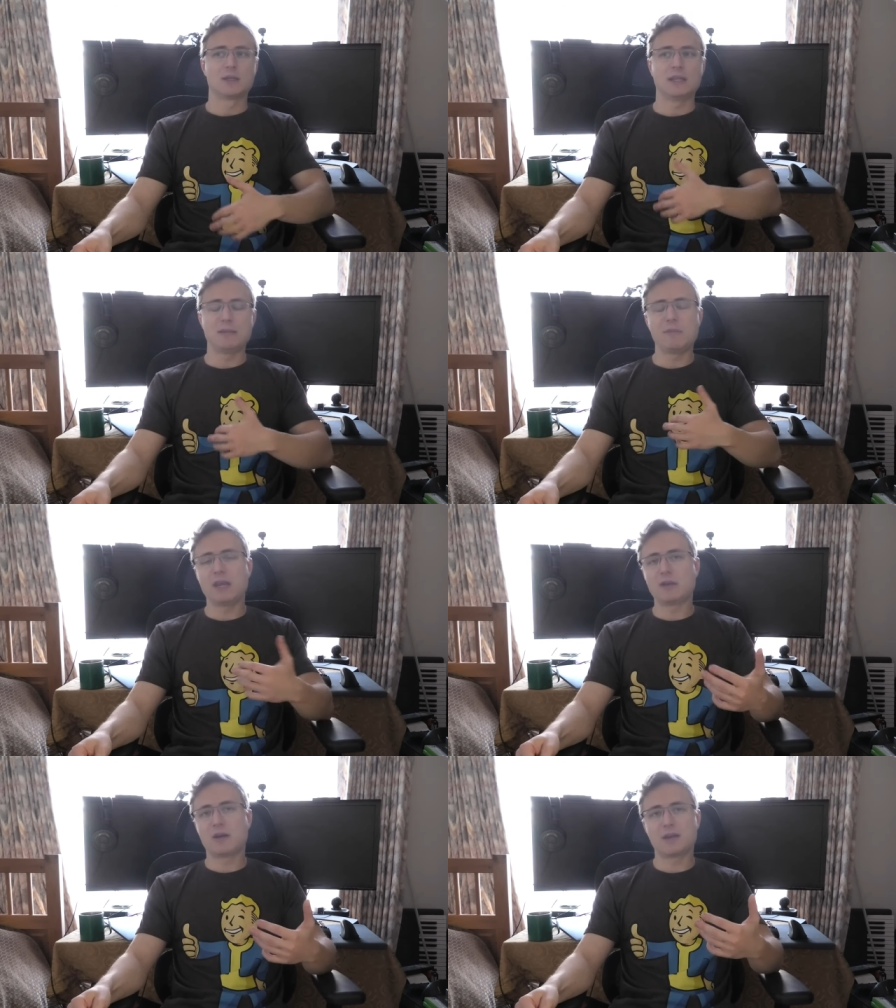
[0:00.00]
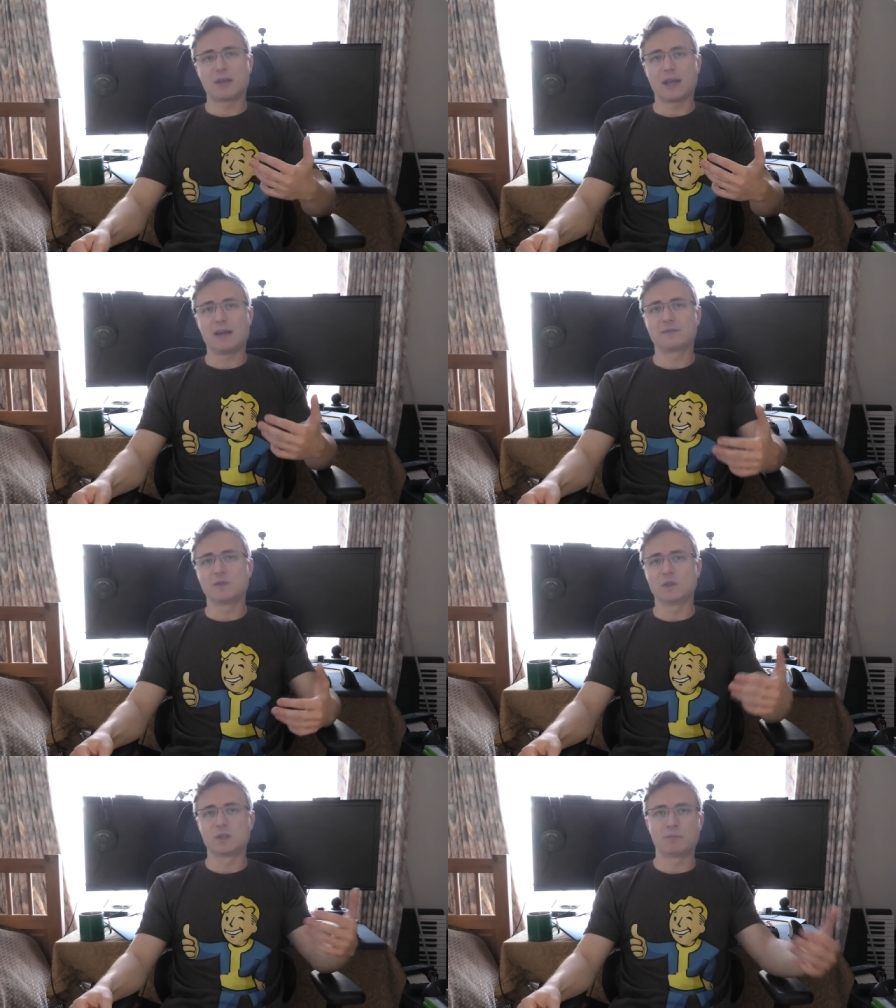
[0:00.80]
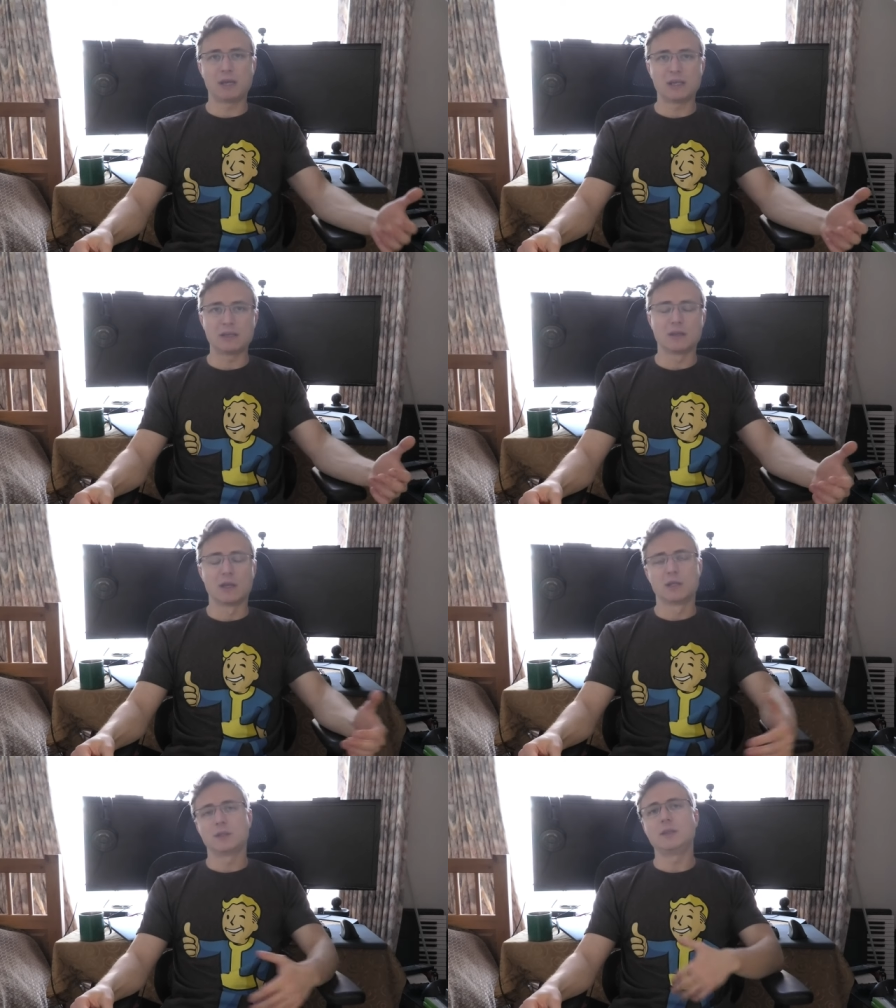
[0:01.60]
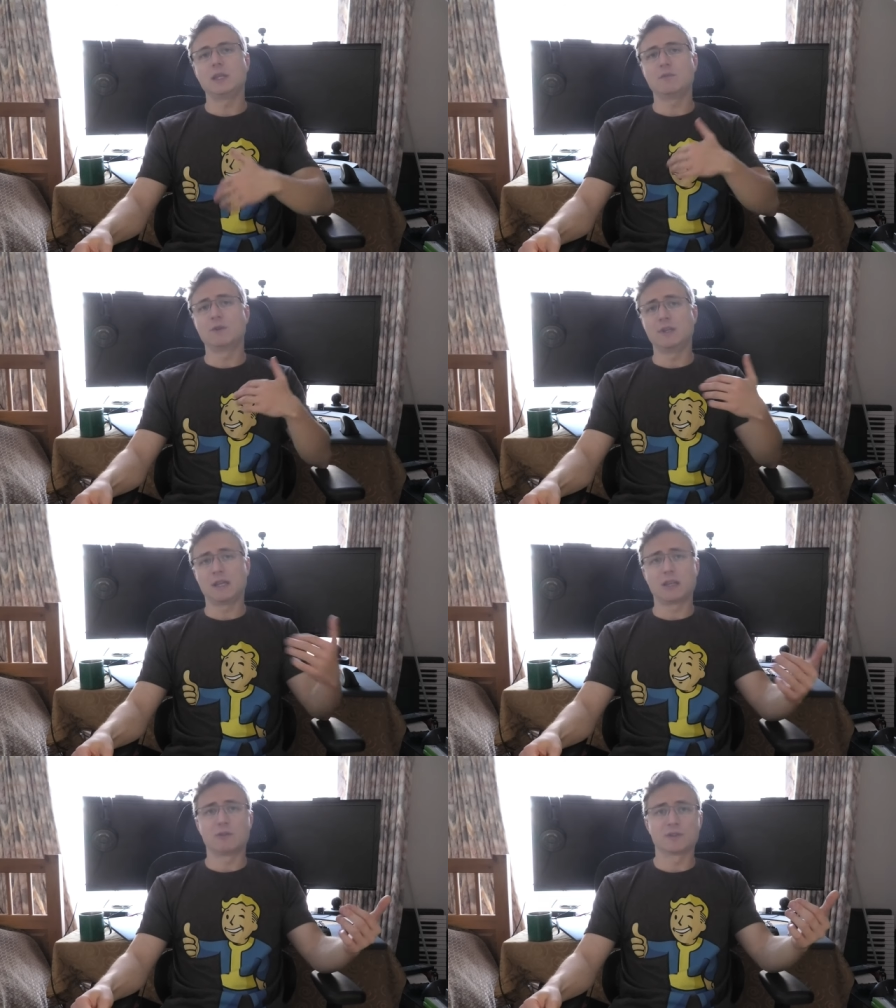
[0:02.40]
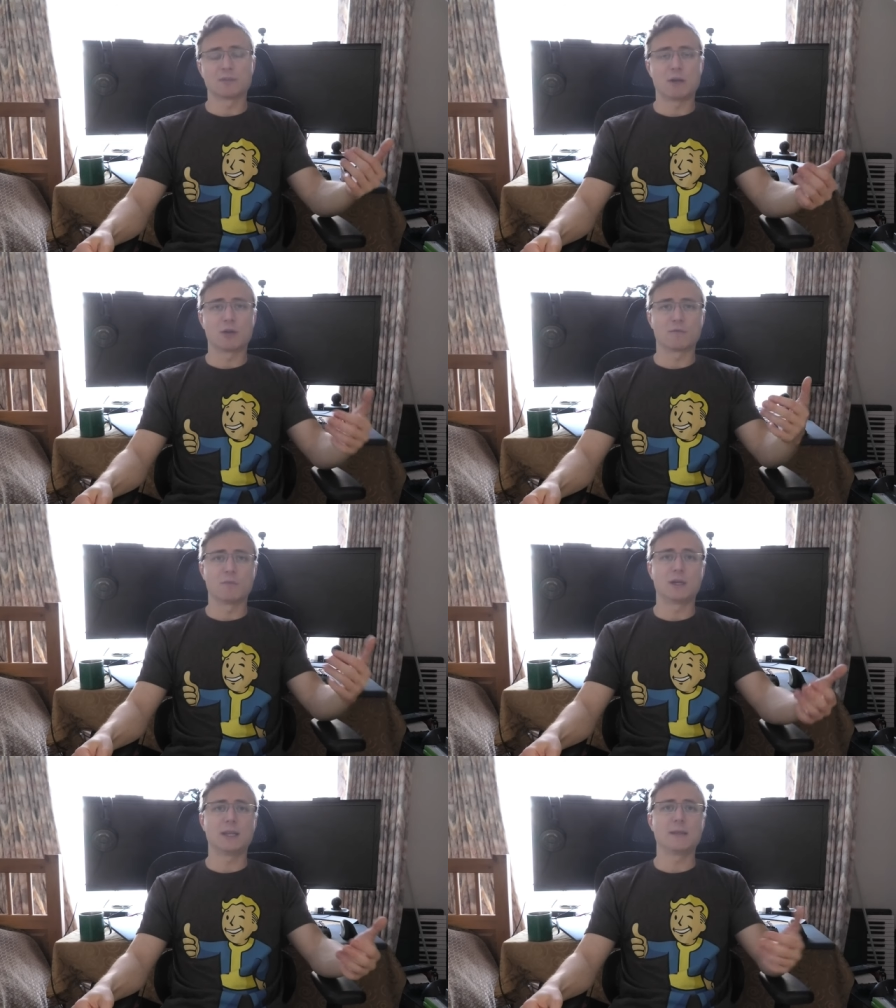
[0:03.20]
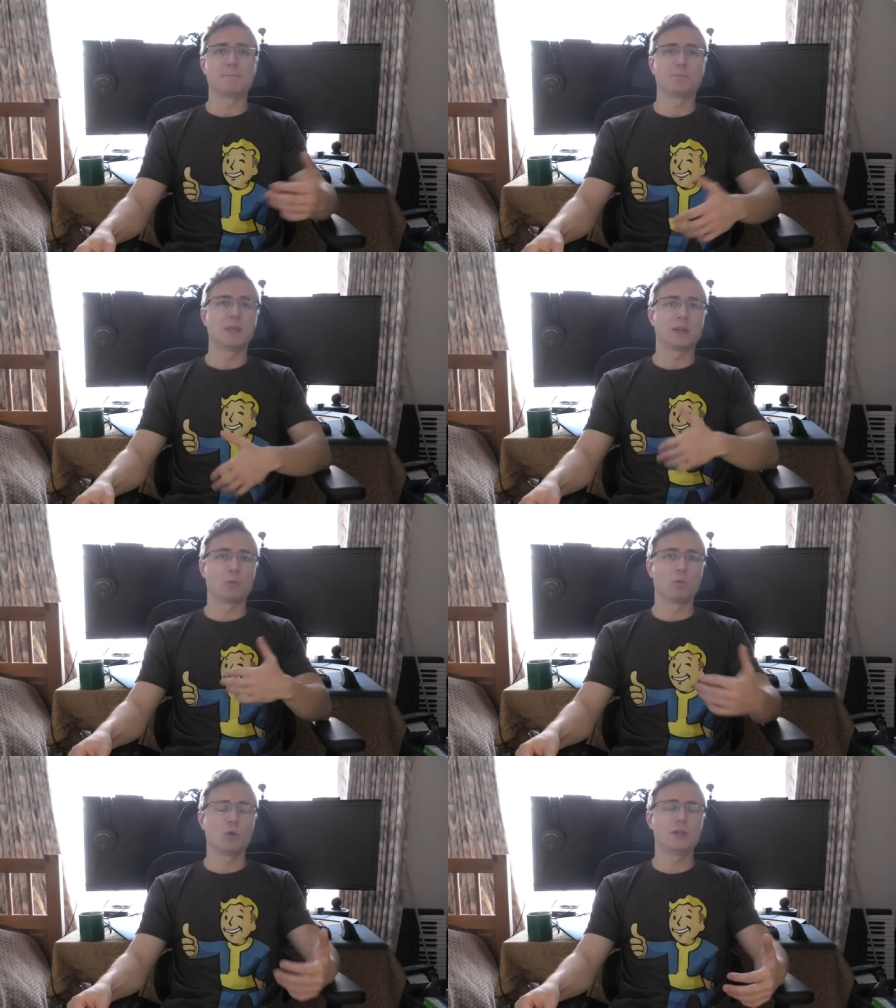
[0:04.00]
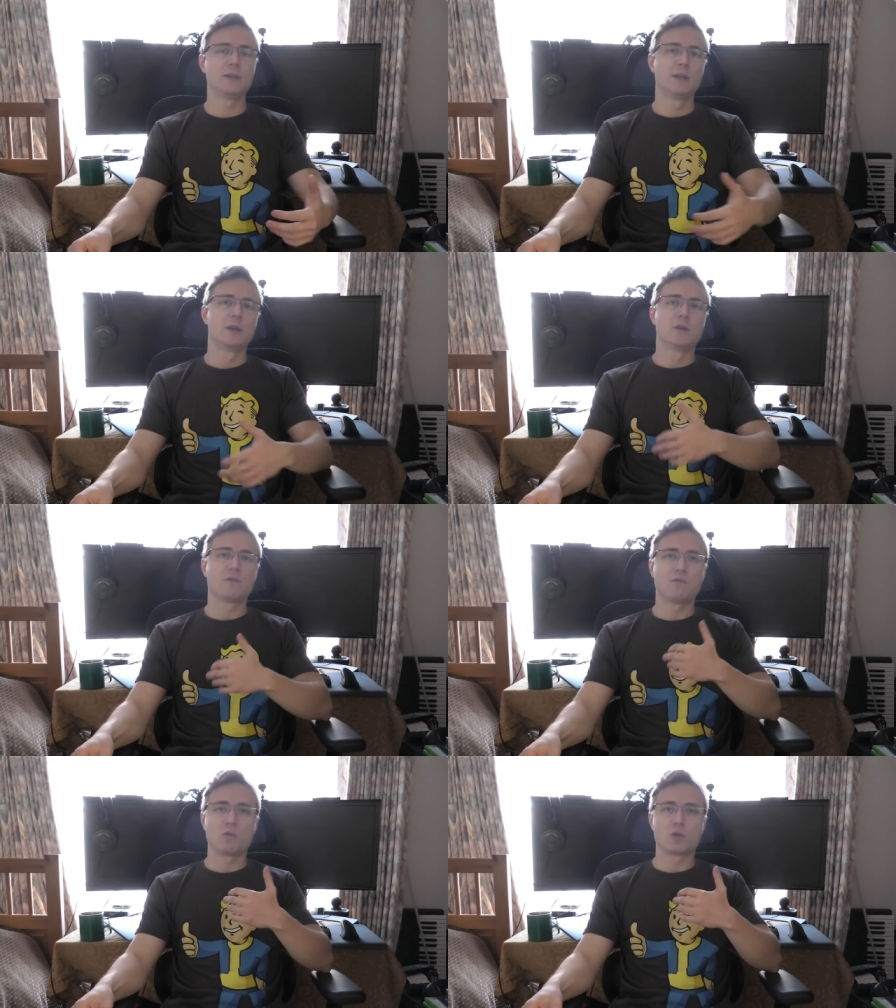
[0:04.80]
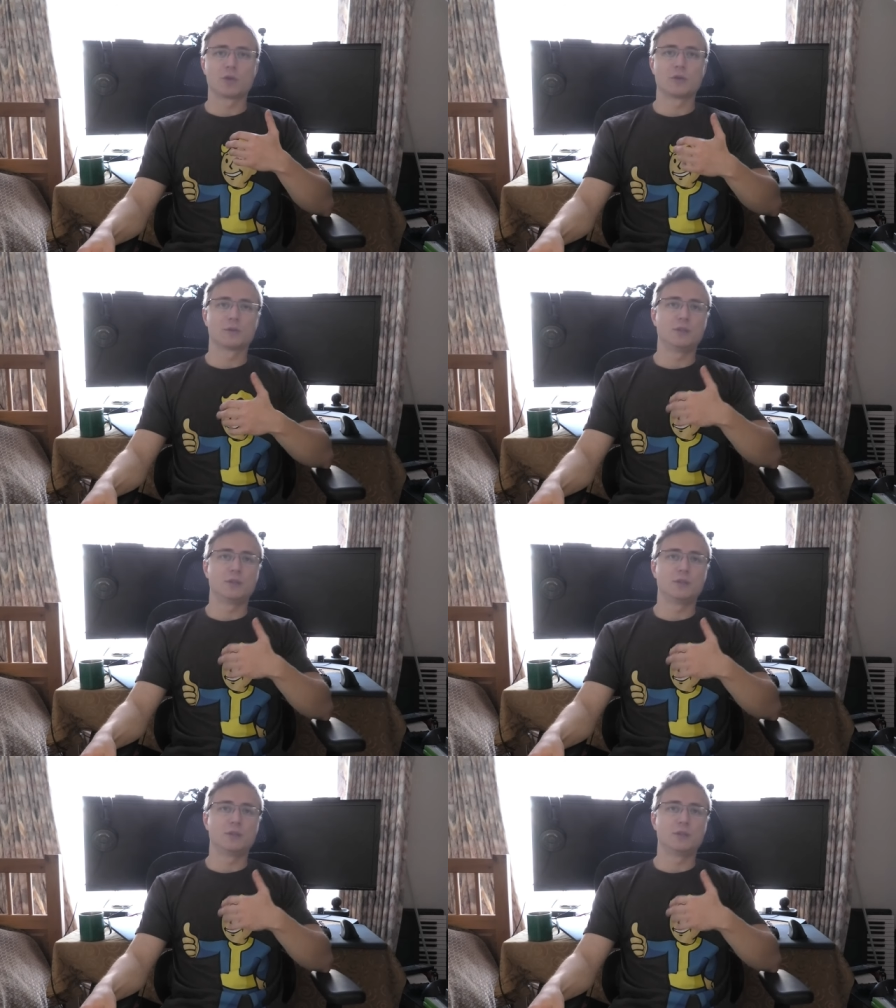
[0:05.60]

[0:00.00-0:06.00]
they may not have to spend the ridiculous amount of money that it would for,